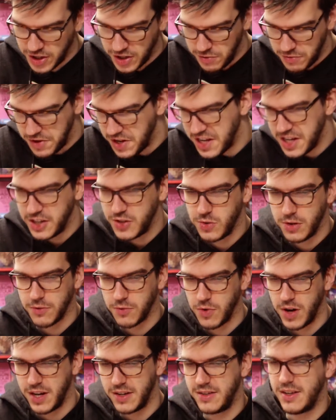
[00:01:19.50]
like you need to
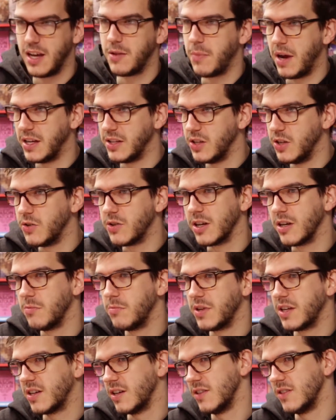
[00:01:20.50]
have read Dead Man Logan
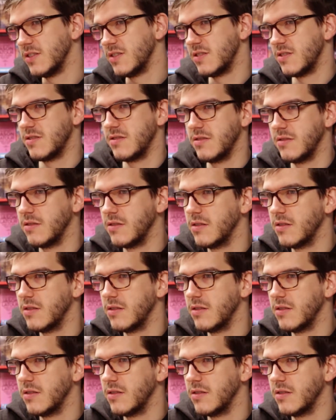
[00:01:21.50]
because...